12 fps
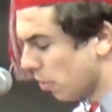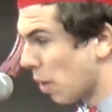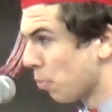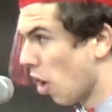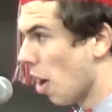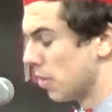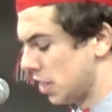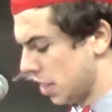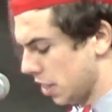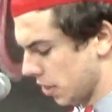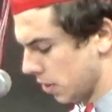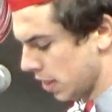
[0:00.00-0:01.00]
but I promise
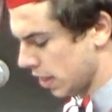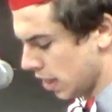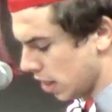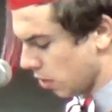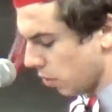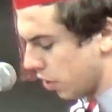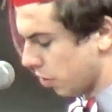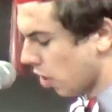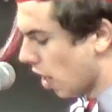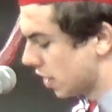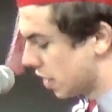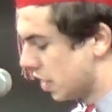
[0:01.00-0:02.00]
you, when you
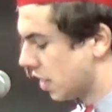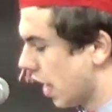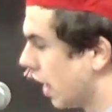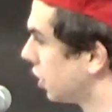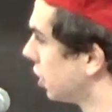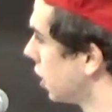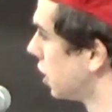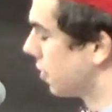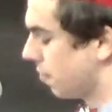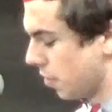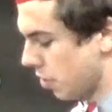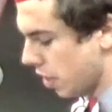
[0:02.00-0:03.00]
cross the stage in
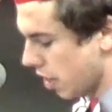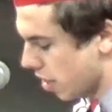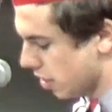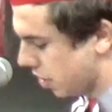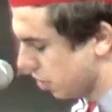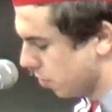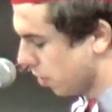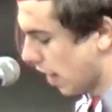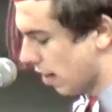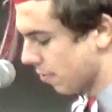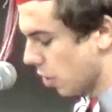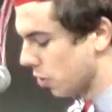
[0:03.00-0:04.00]
just a few years, you will
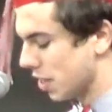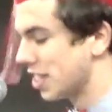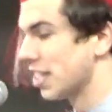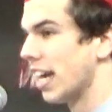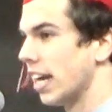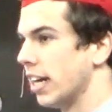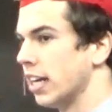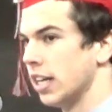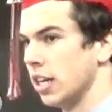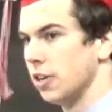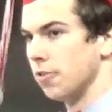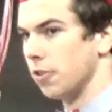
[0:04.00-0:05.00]
have no
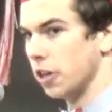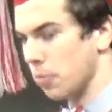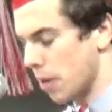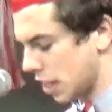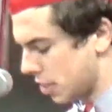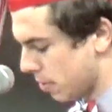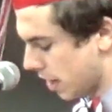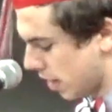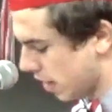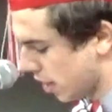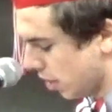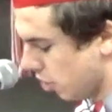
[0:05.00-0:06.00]
disdain for
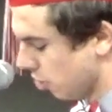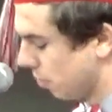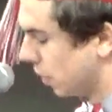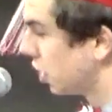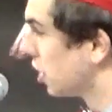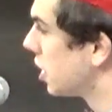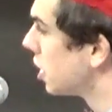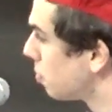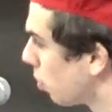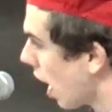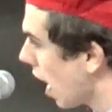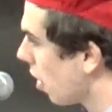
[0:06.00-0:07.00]
commencement. You'll be just
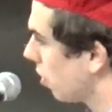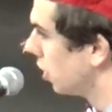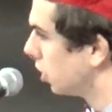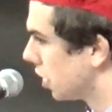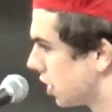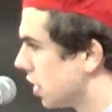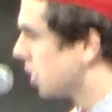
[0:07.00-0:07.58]
as proud and just